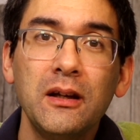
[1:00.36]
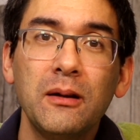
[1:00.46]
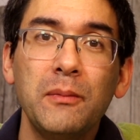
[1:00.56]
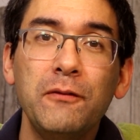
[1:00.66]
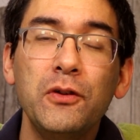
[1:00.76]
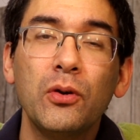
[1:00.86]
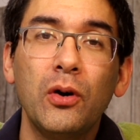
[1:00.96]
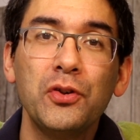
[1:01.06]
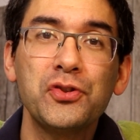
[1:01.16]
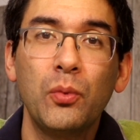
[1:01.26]
if you
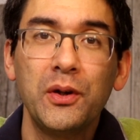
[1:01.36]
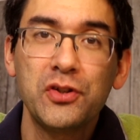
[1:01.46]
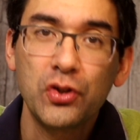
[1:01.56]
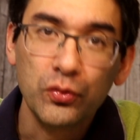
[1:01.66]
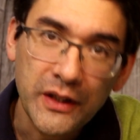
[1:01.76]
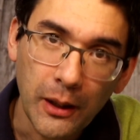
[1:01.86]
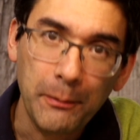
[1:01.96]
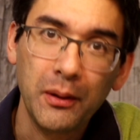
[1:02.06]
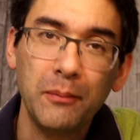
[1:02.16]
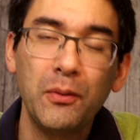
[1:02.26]
also want to read
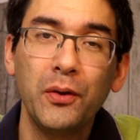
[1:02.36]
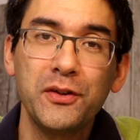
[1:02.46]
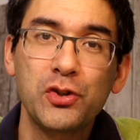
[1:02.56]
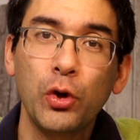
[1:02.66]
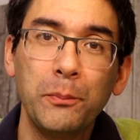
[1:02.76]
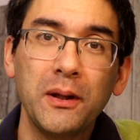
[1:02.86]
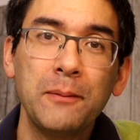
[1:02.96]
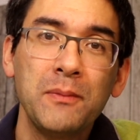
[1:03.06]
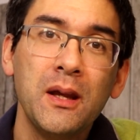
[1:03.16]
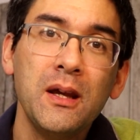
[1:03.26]
up on this
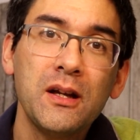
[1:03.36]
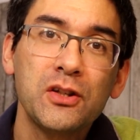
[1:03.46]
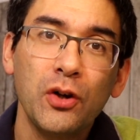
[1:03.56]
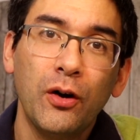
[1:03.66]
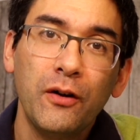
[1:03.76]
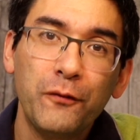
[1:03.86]
topic. So